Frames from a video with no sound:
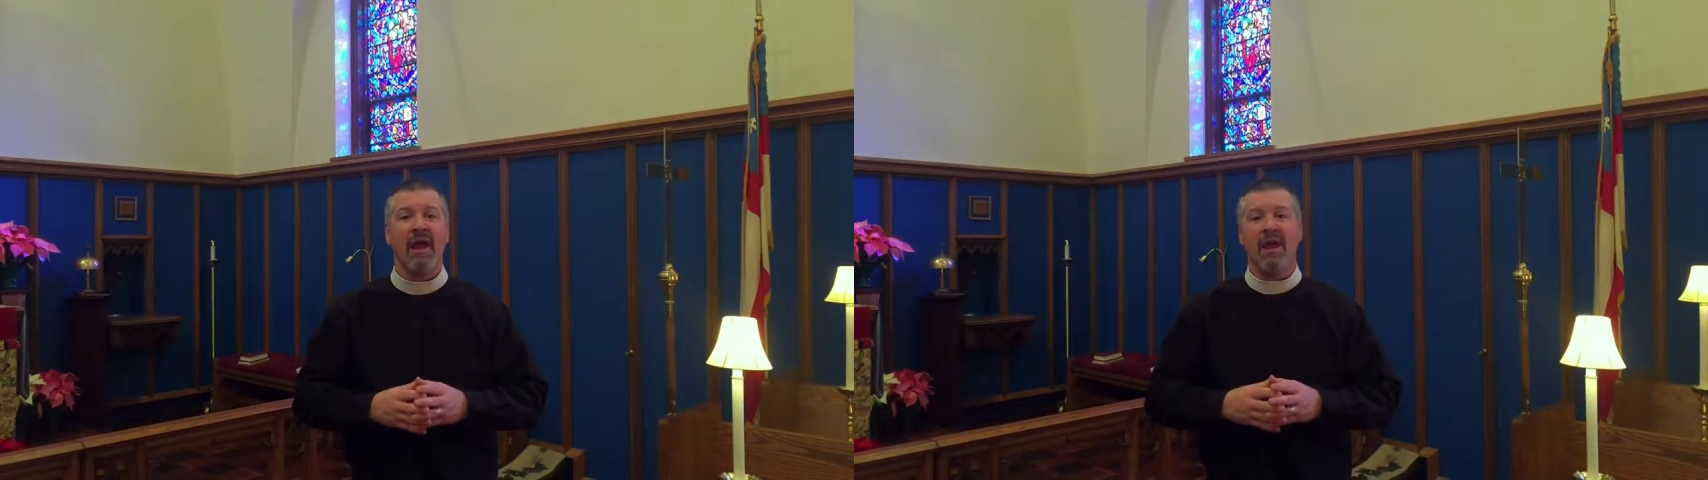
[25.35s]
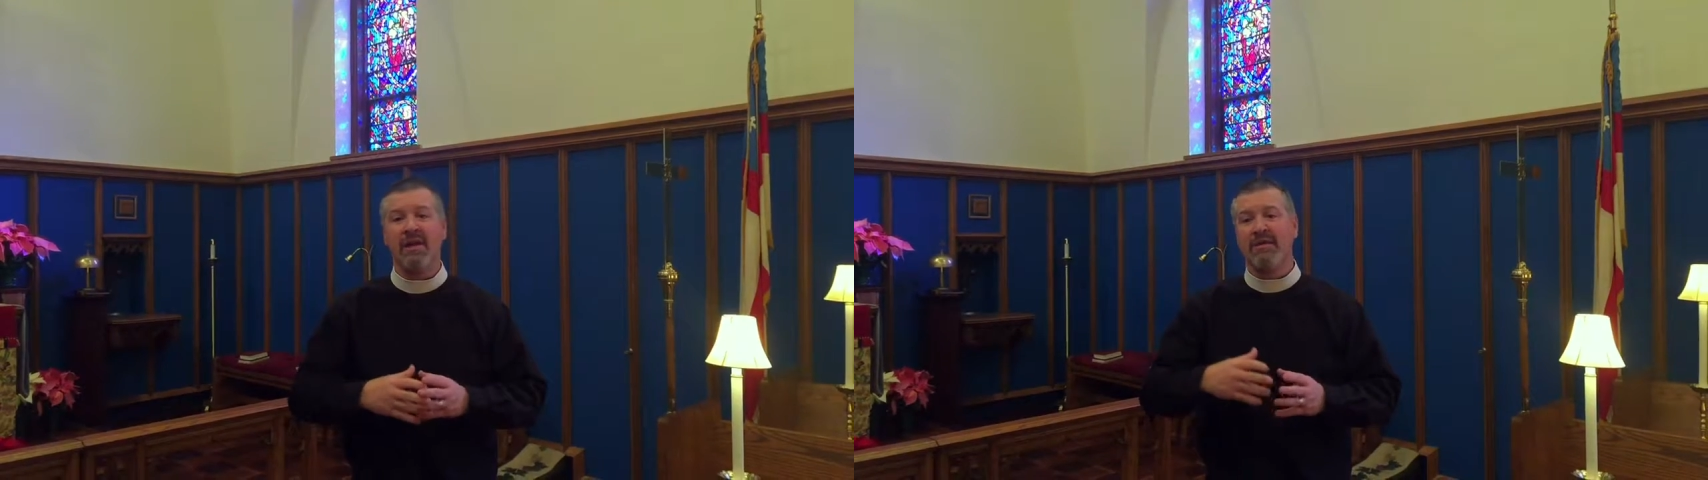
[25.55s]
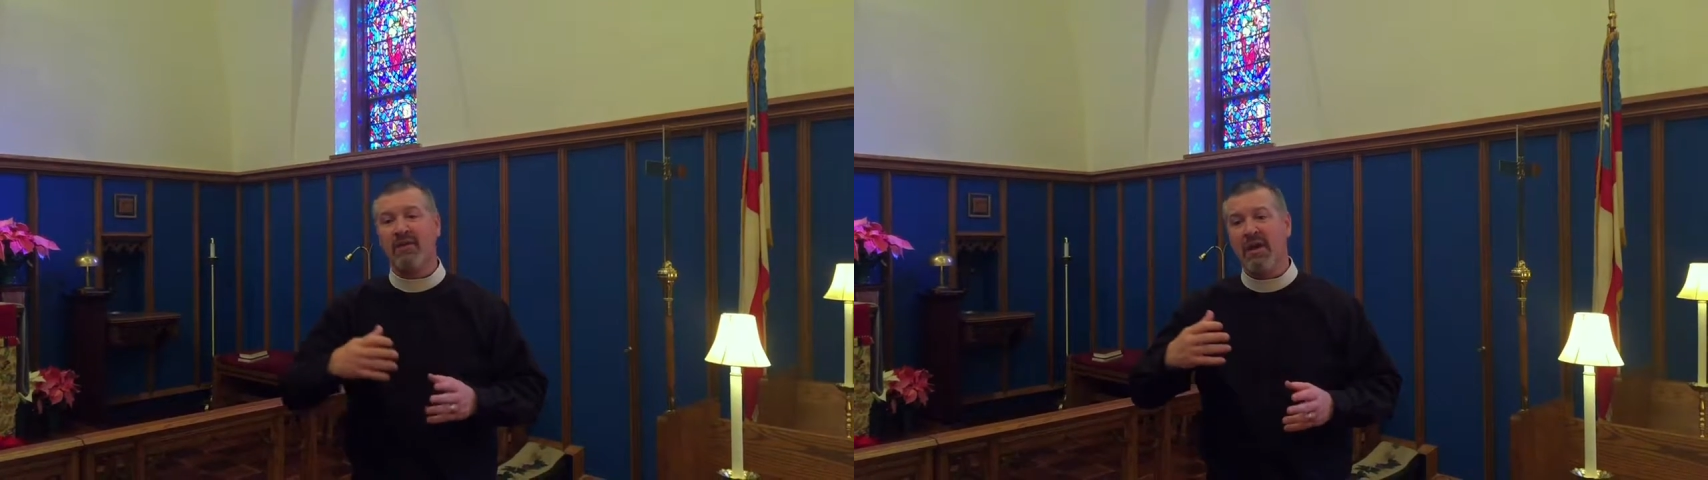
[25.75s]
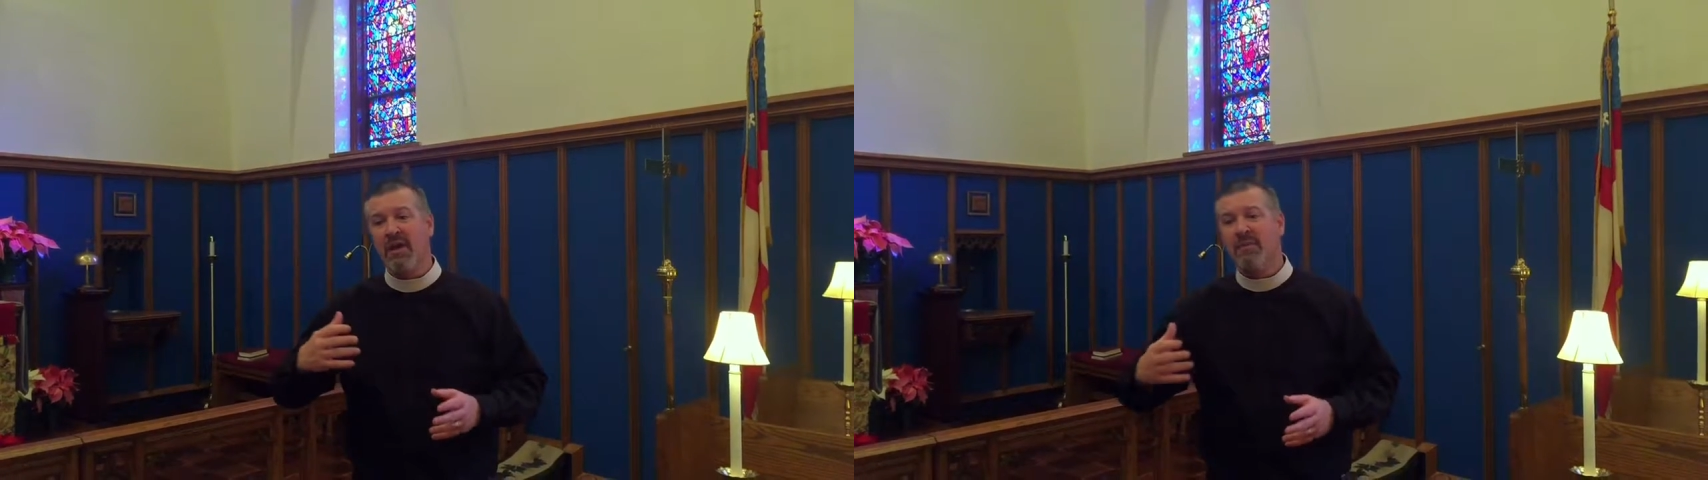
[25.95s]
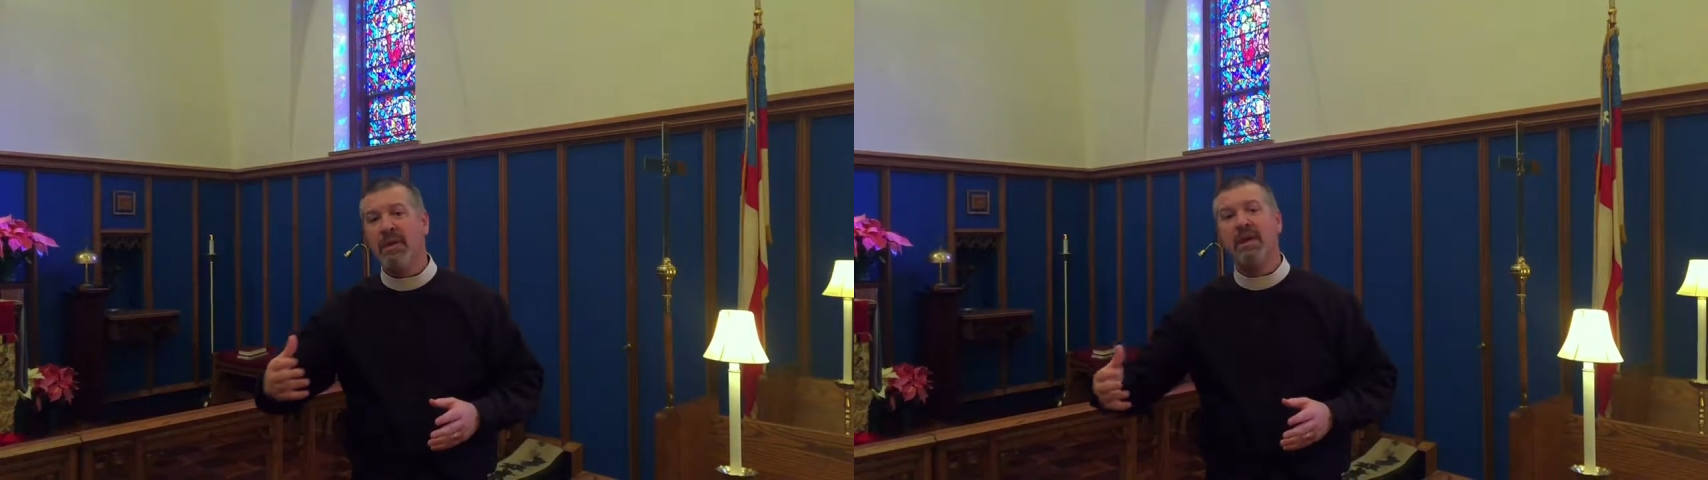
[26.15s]
and as
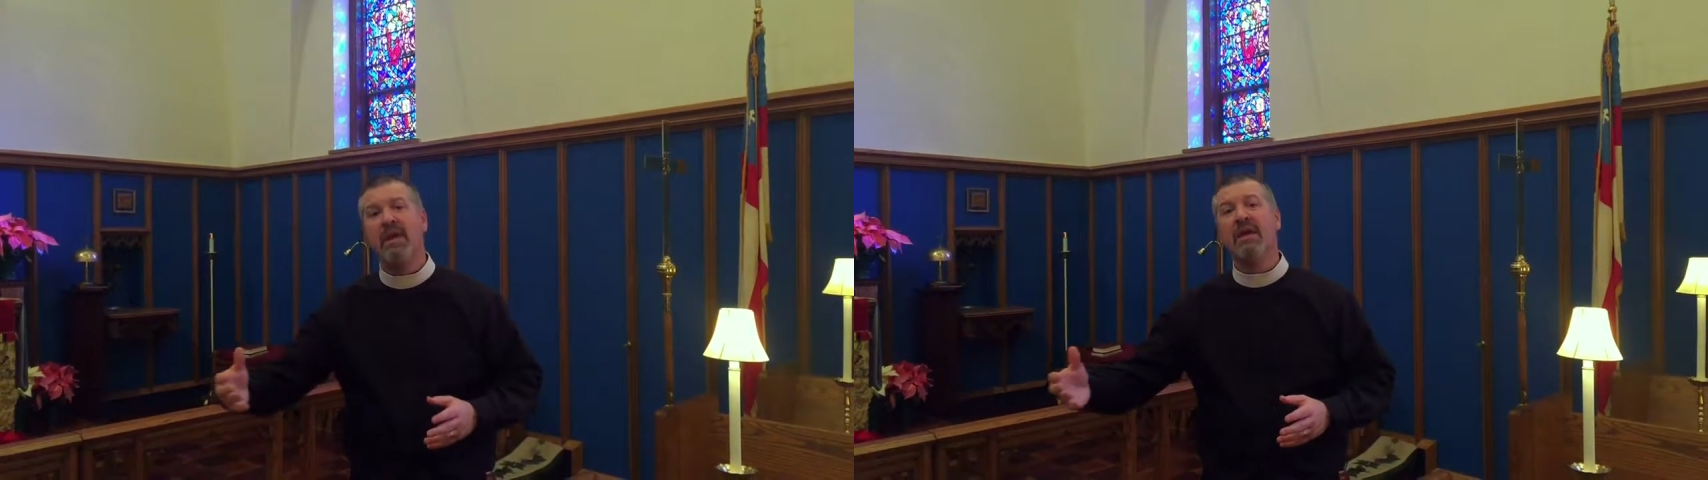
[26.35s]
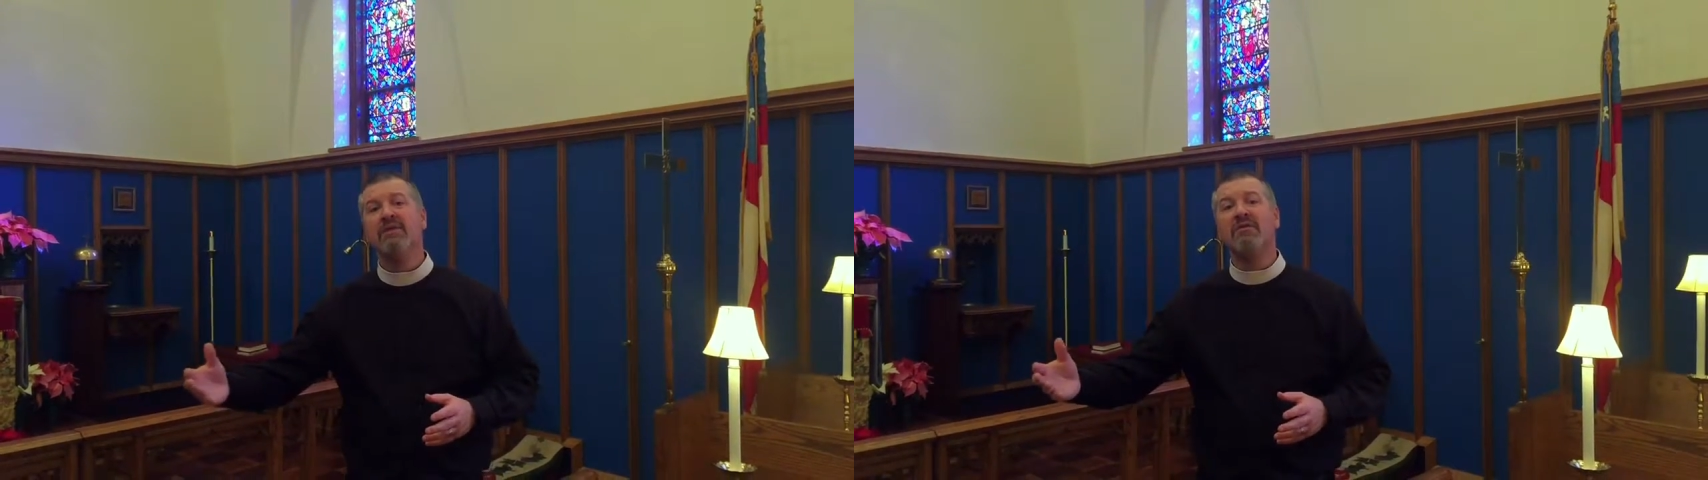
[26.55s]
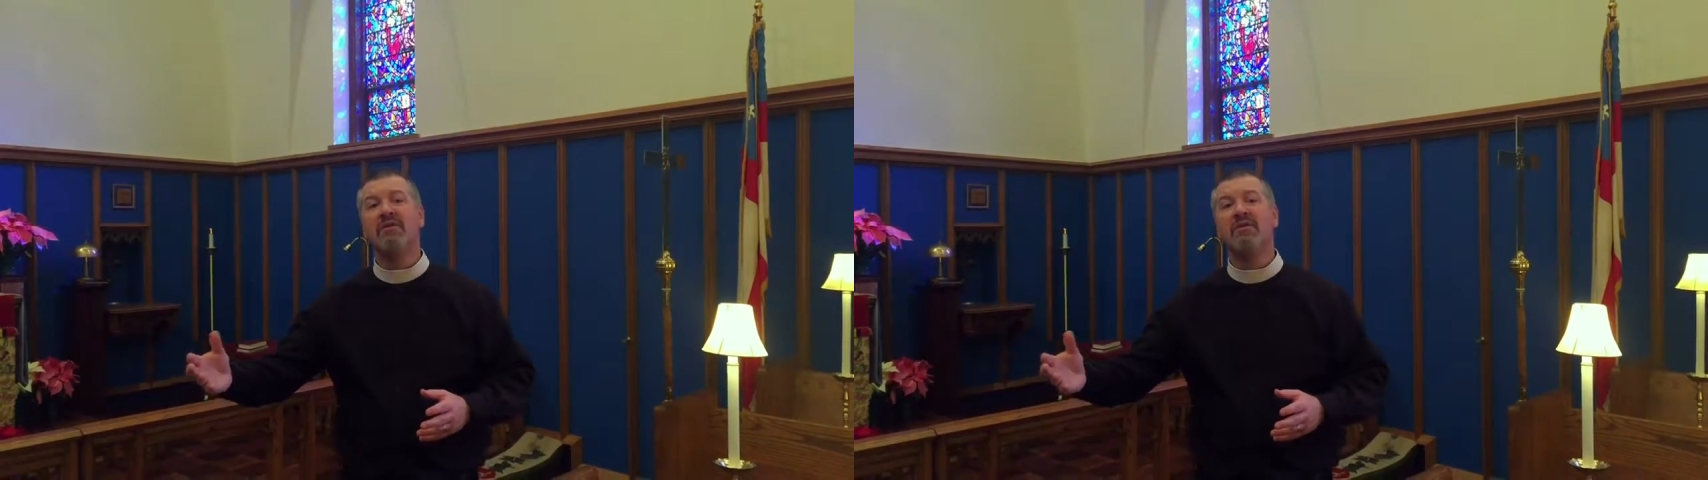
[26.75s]
he begins